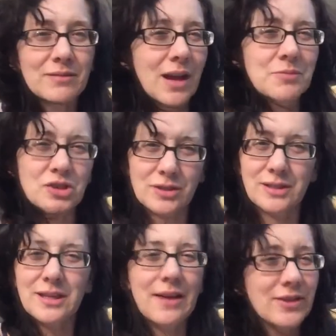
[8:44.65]
I'm sure
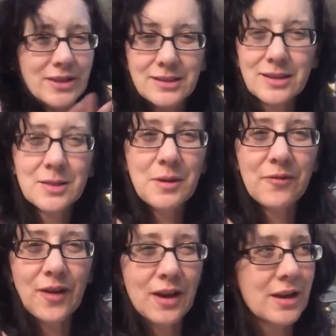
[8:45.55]
it's everything's going to be
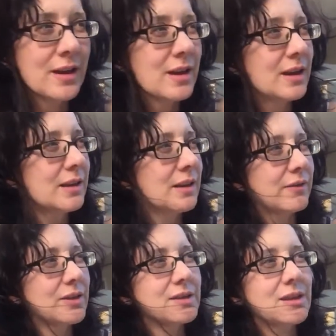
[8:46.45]
fine.
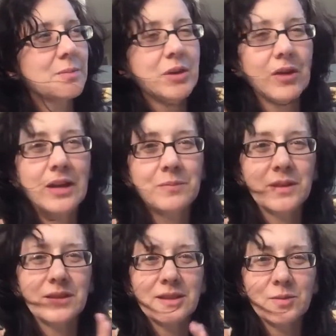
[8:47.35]
Everything's going to be great,
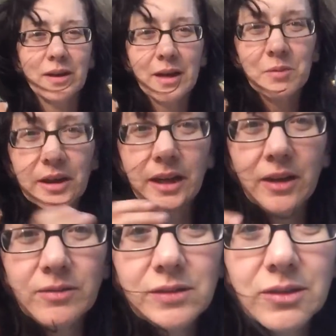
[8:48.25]
but this is where I am right
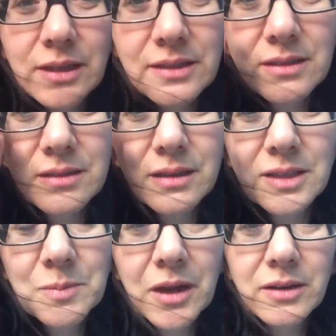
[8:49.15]
now. So let's
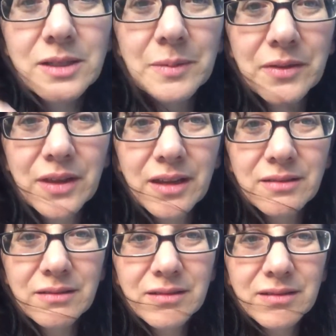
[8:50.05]
let's be honest about that.